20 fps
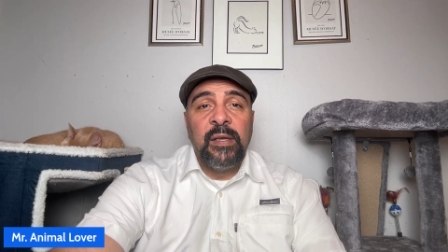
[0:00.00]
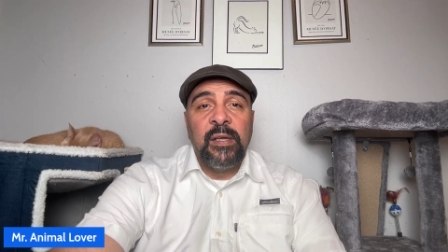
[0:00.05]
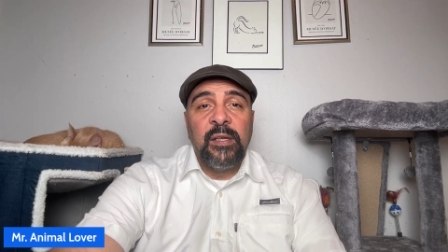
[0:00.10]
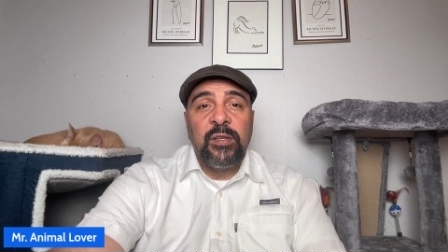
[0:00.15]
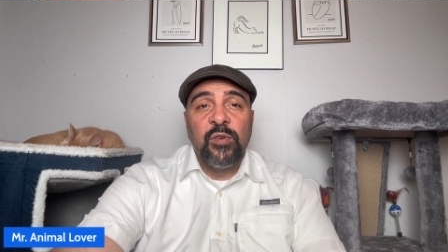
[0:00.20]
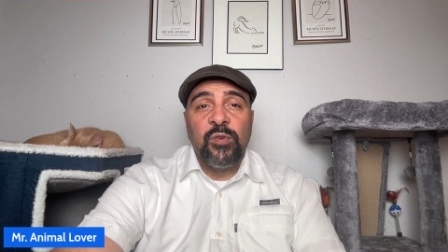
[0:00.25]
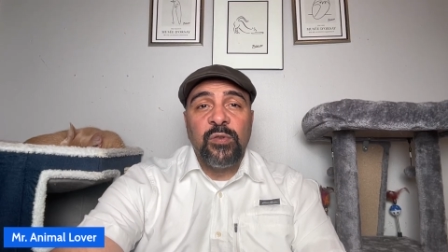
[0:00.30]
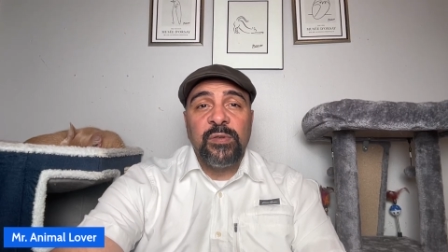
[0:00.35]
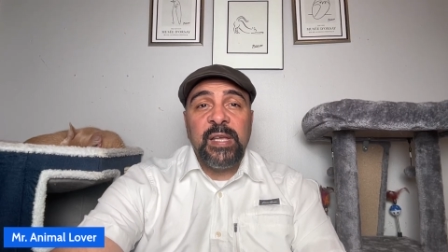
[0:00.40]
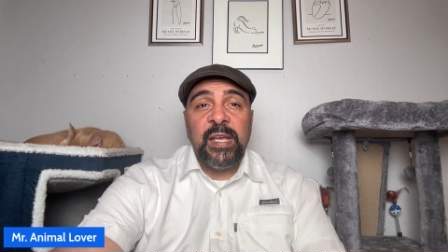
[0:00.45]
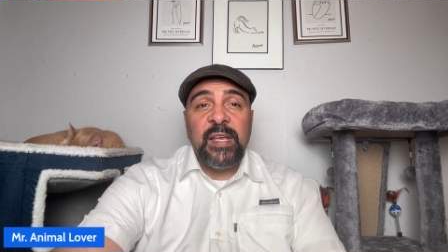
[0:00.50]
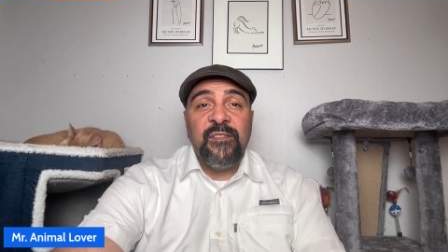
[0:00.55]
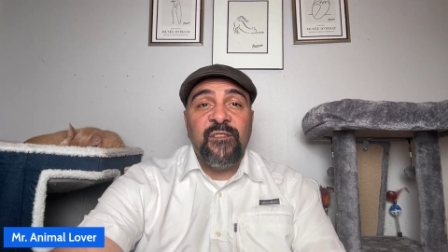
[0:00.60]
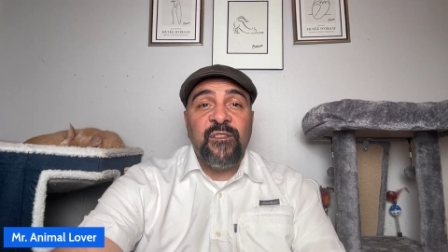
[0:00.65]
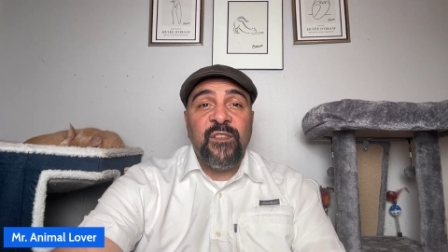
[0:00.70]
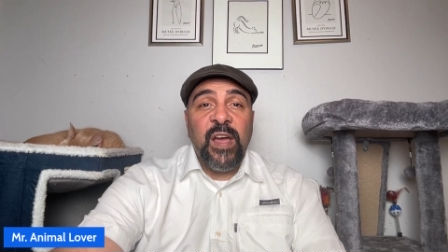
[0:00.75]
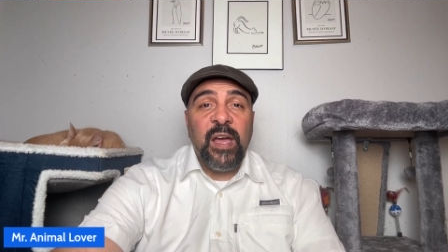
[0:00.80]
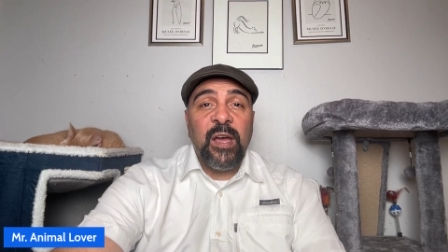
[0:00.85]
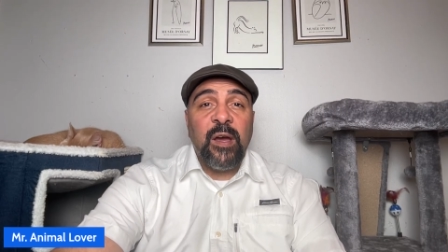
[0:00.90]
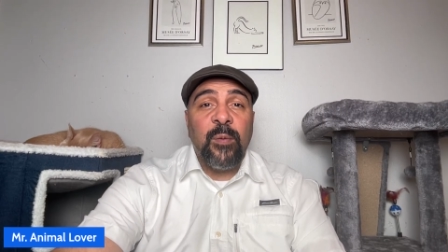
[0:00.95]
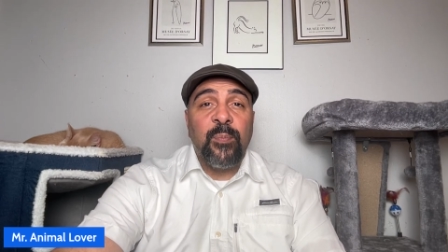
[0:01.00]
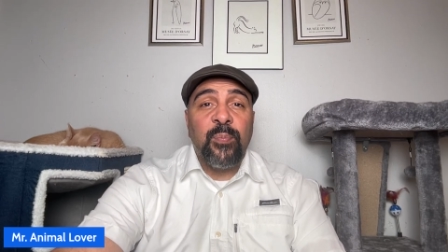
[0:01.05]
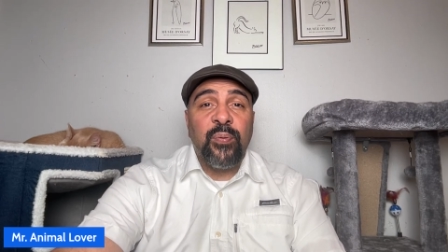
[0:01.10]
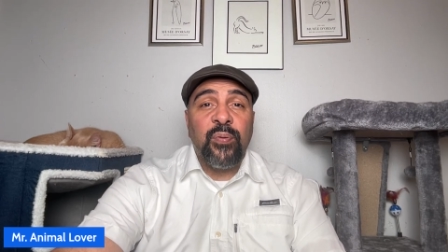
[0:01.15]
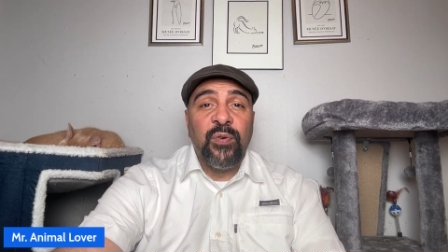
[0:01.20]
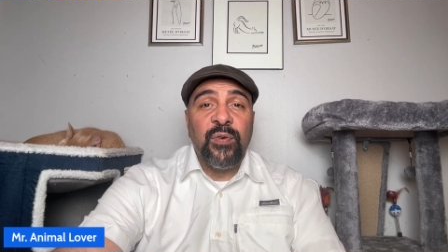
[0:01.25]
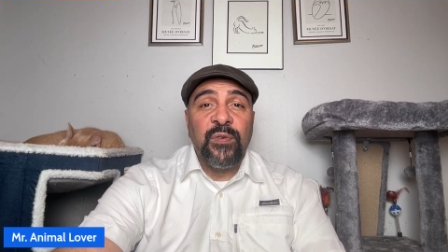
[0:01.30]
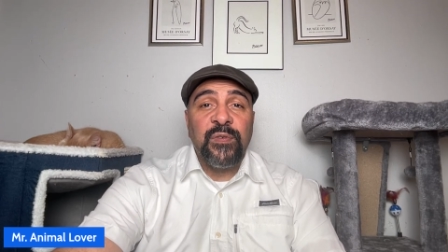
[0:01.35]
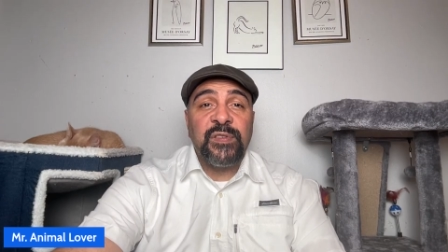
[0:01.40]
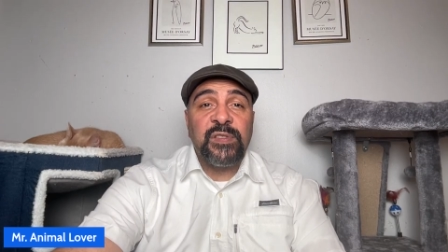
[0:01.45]
Use a vet
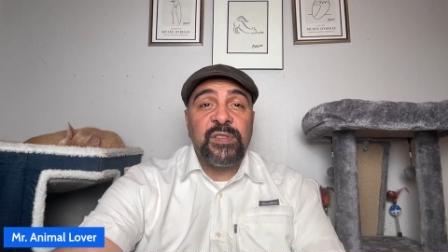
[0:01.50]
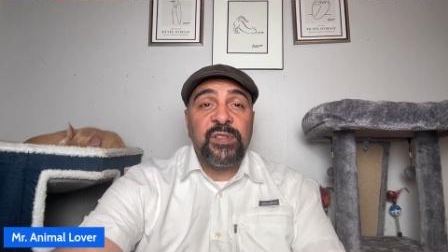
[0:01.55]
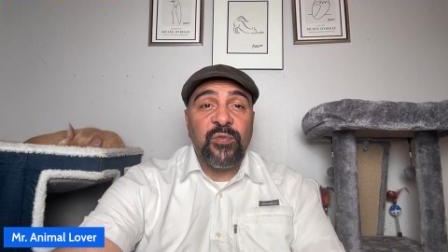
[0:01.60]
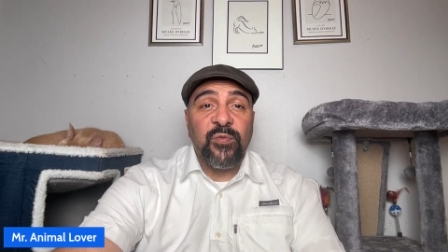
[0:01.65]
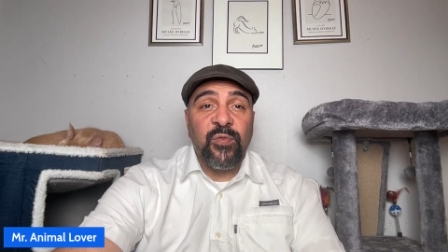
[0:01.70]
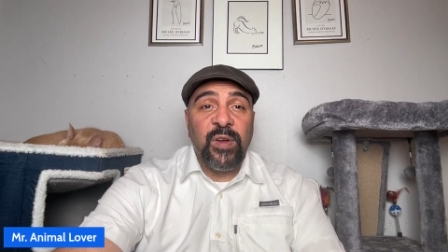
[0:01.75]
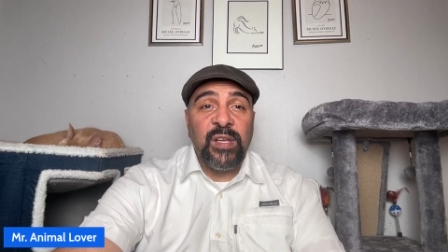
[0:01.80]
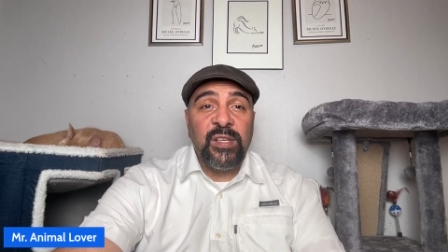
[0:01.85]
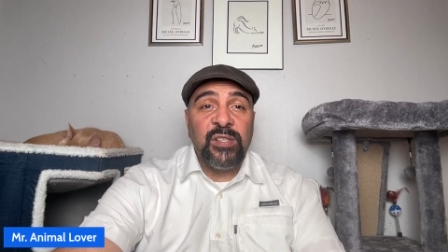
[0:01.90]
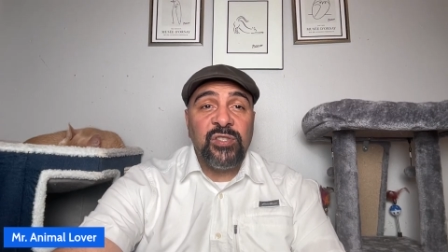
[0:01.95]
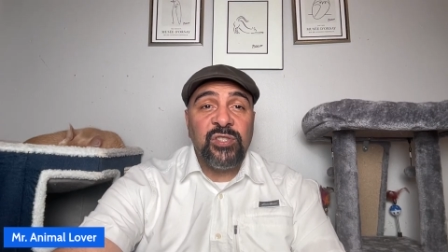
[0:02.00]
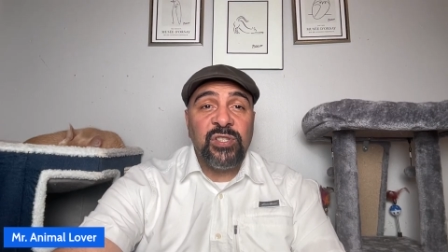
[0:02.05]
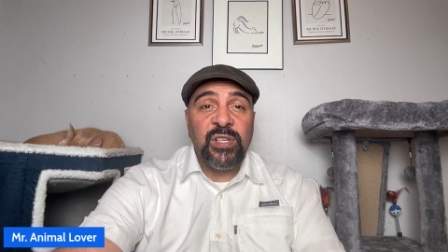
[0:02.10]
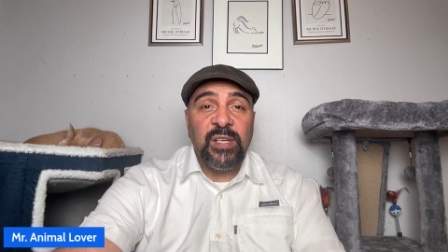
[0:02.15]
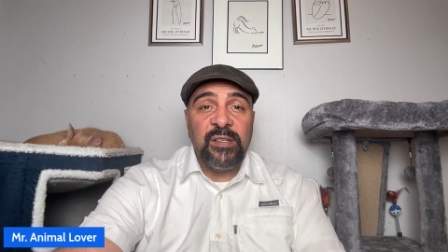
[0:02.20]
approved syringe,